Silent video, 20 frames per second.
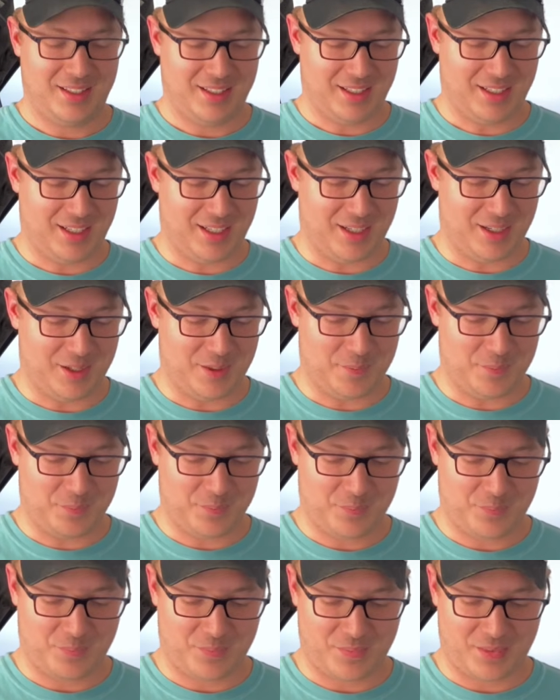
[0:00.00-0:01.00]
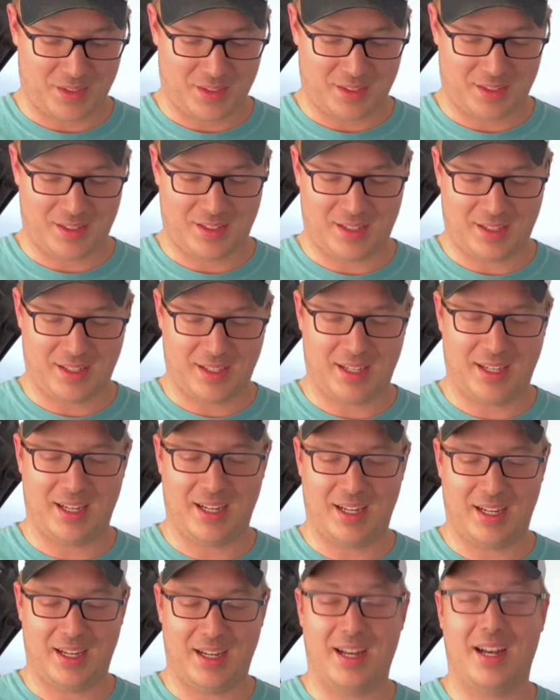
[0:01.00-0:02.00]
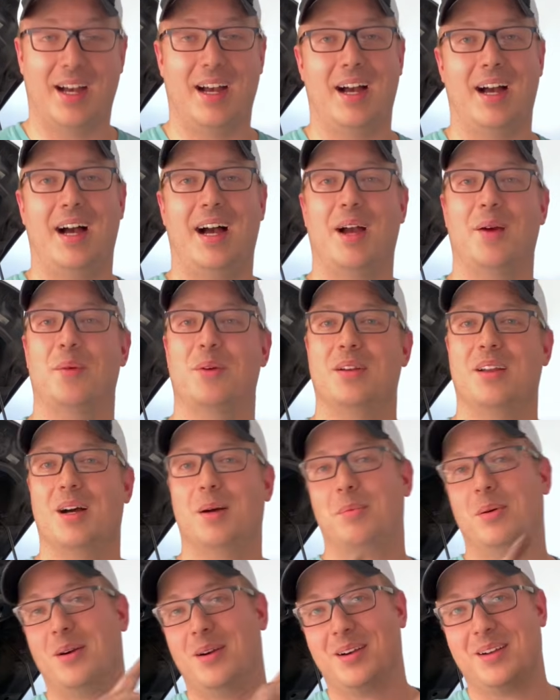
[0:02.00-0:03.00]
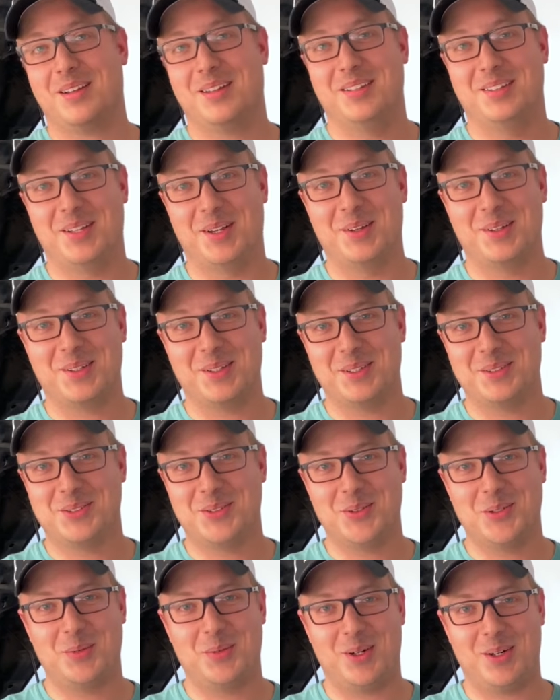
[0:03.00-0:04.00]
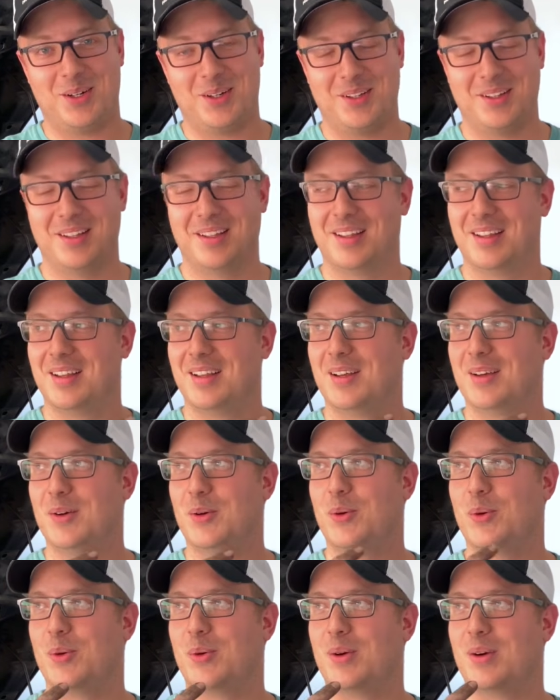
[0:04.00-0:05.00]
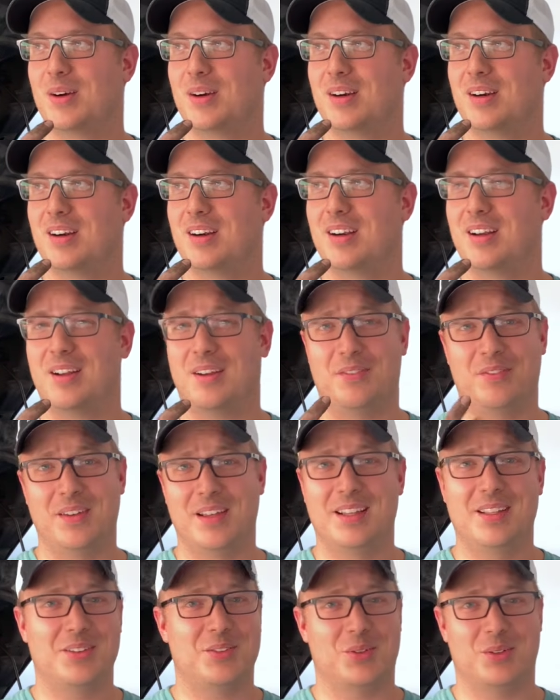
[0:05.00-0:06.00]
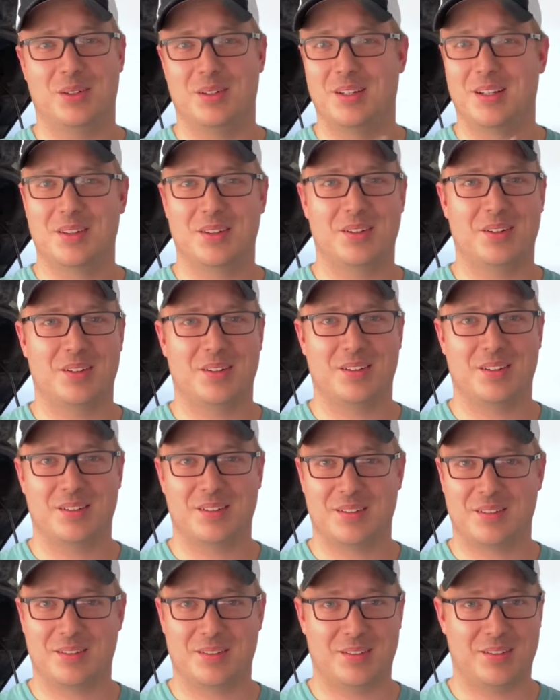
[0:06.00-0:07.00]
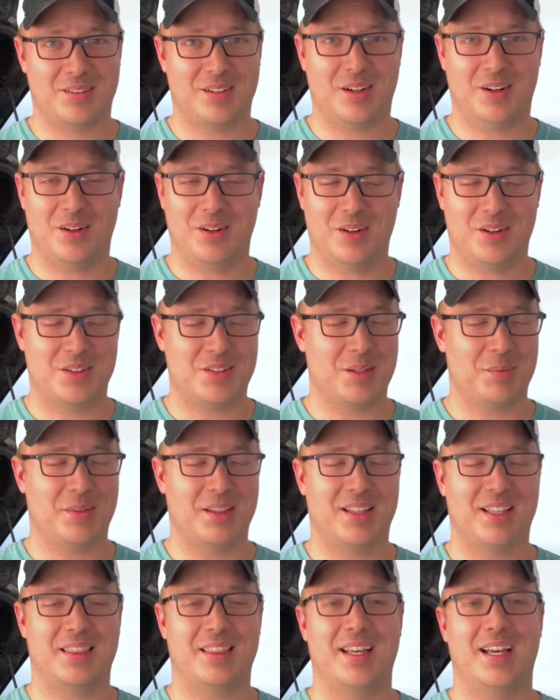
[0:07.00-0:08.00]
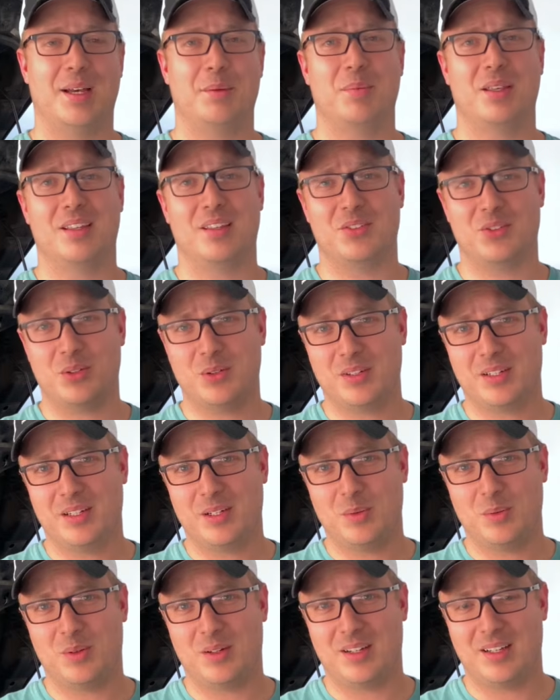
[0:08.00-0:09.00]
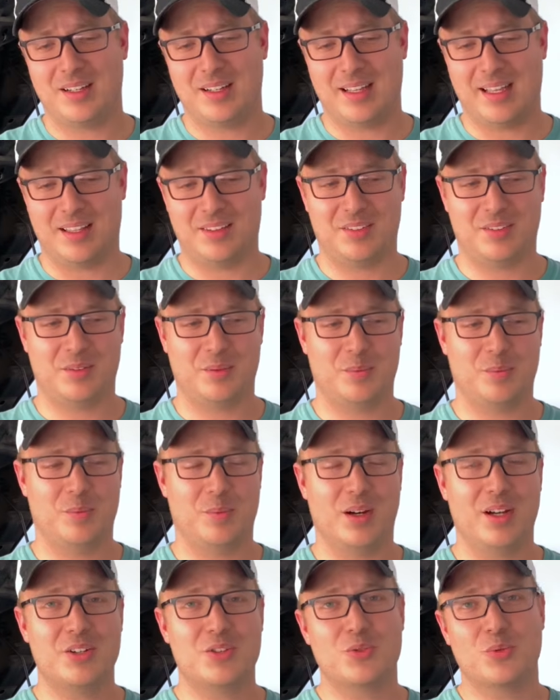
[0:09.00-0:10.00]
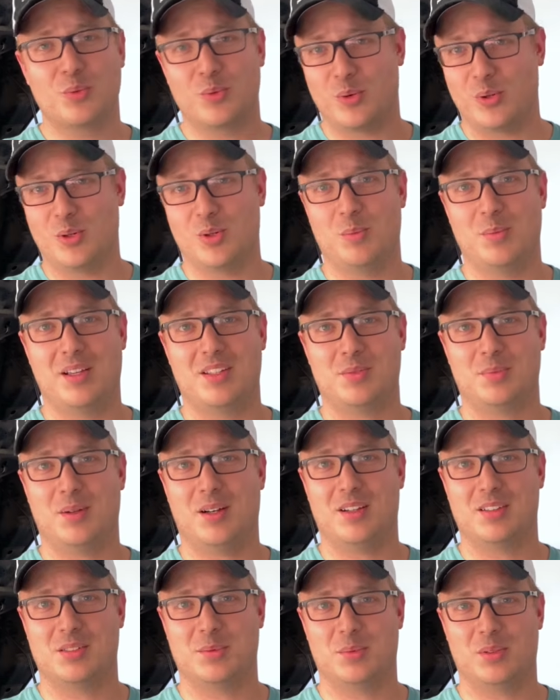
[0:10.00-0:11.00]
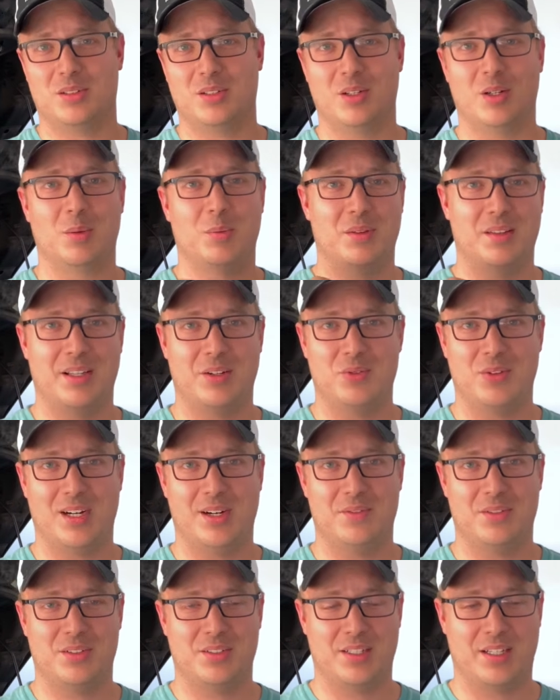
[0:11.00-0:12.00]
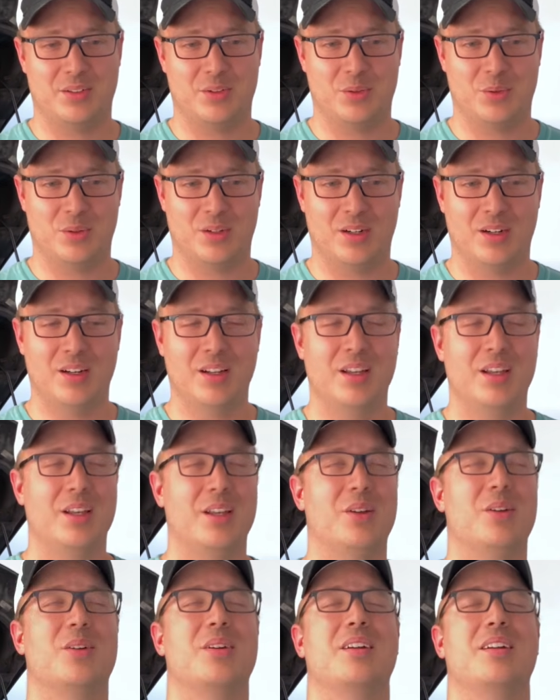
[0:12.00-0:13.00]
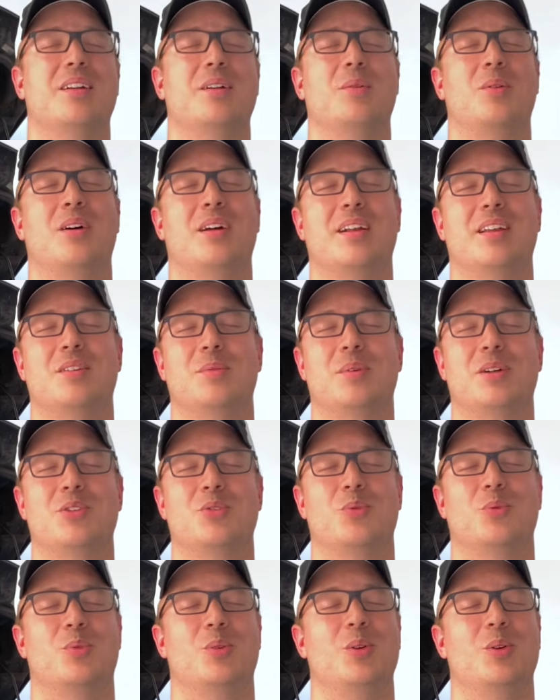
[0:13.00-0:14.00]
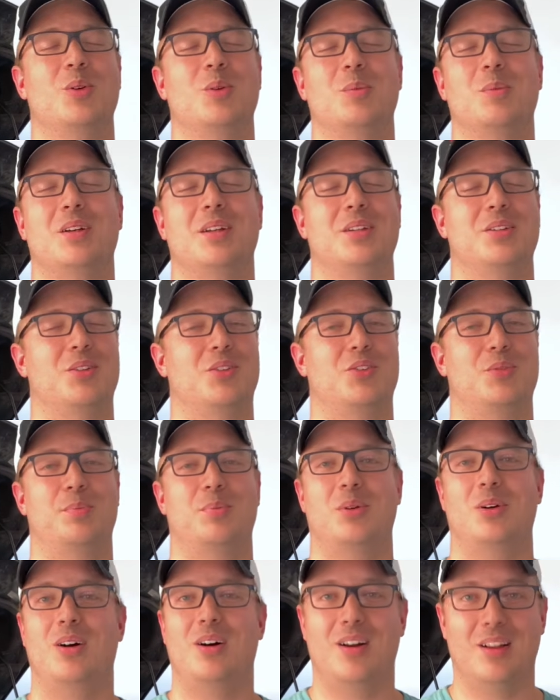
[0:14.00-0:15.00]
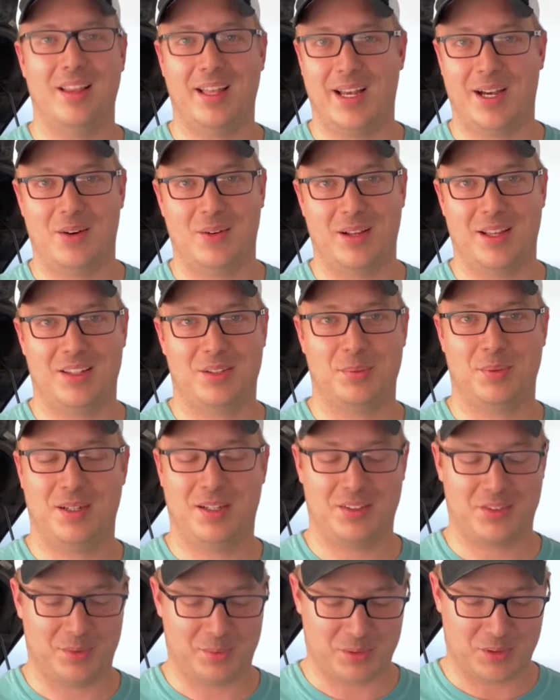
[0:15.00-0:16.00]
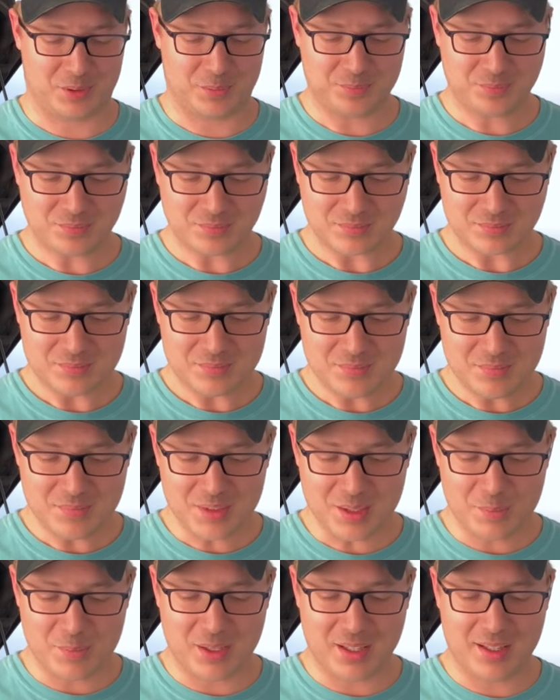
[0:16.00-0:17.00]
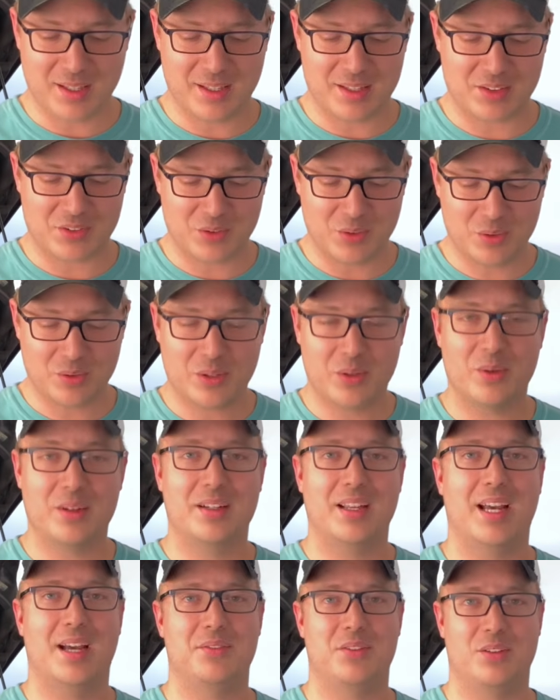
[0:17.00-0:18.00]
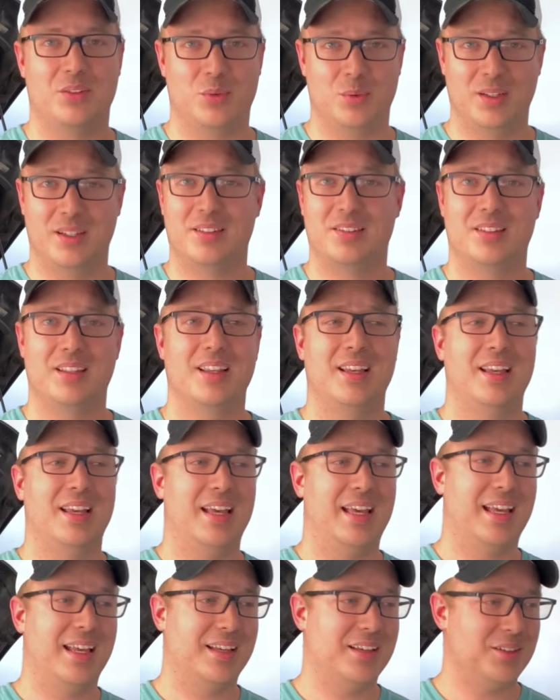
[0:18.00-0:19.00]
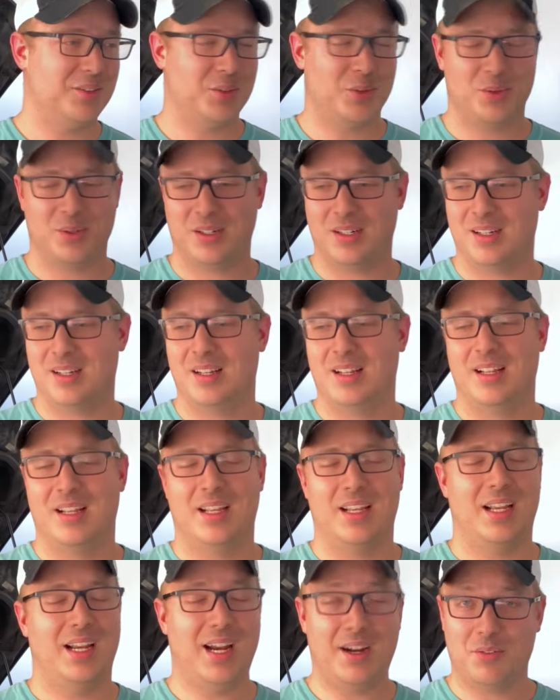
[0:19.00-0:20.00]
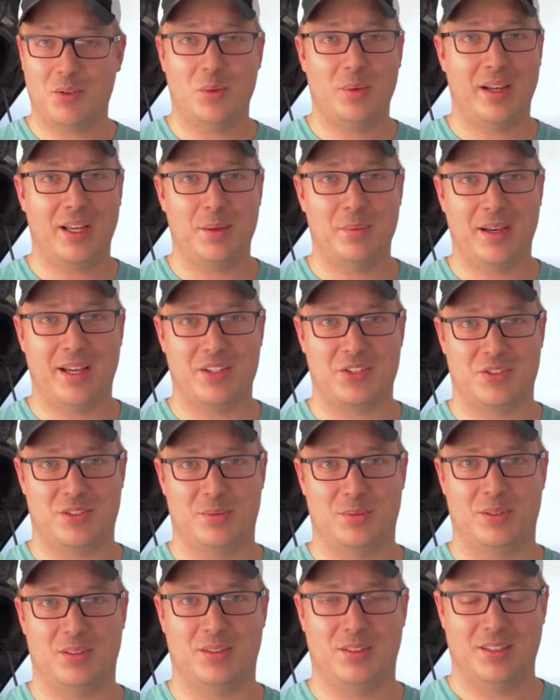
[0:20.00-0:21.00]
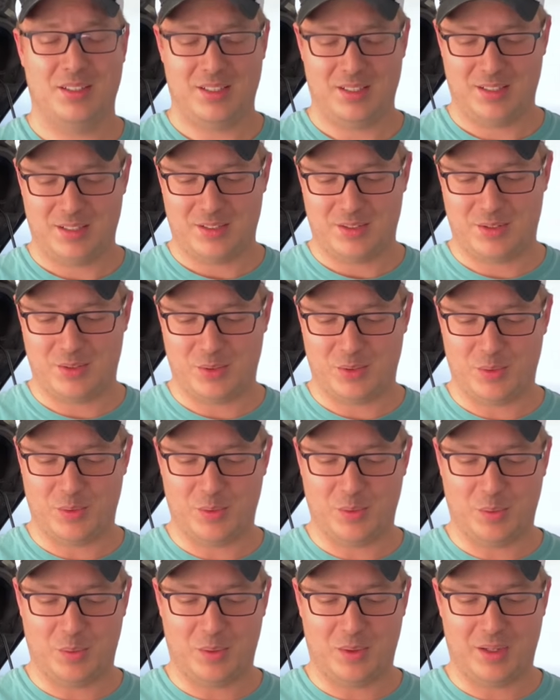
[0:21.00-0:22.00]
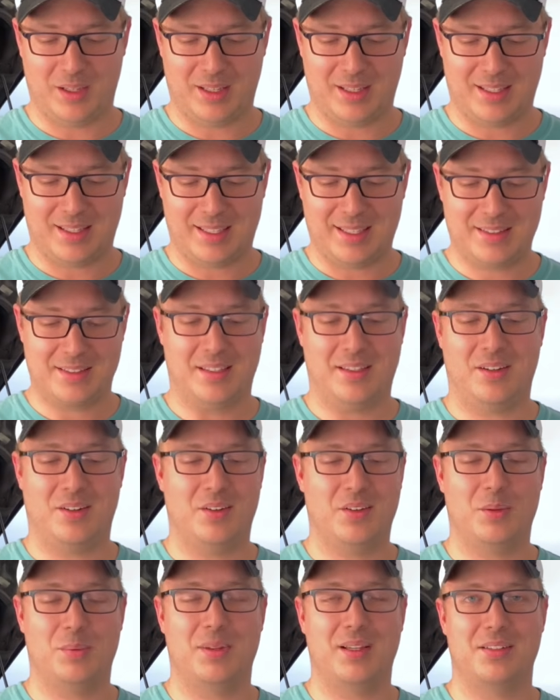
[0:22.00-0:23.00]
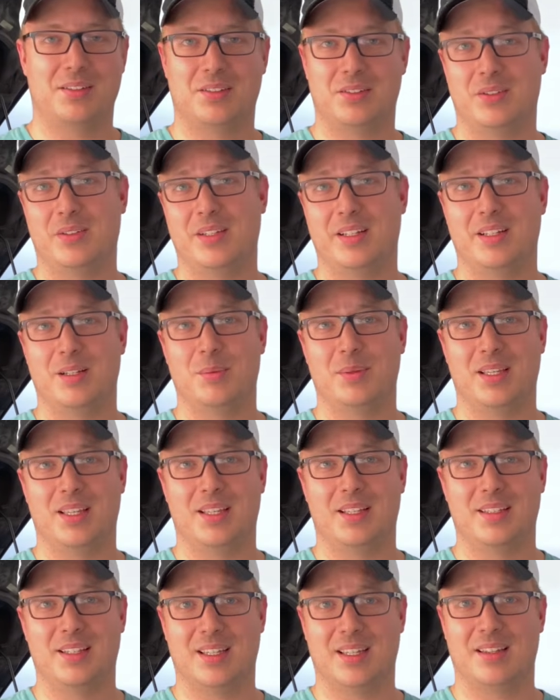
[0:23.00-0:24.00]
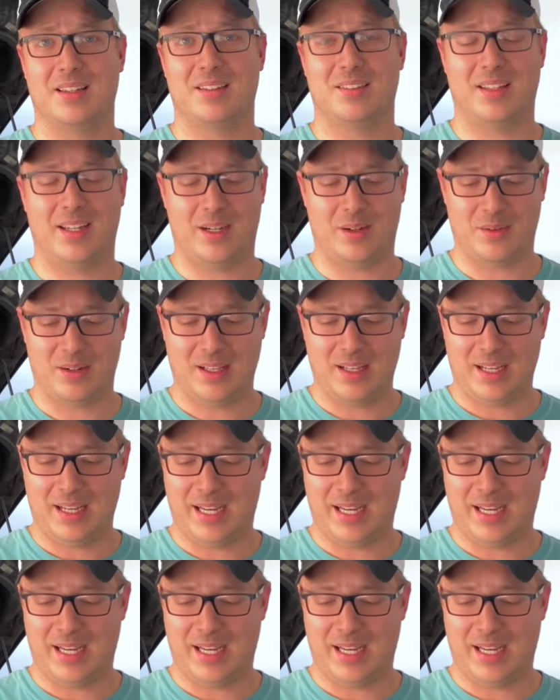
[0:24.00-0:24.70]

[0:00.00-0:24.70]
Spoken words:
I would not park so close to a wall or a fence or another car or something like that, because you're going to want as much room as possible to open that driver's side door. You're going to want as much room to sprawl out as possible, because you're going to have to twist and contort every way imaginable to get to all the places you need to be to get this out.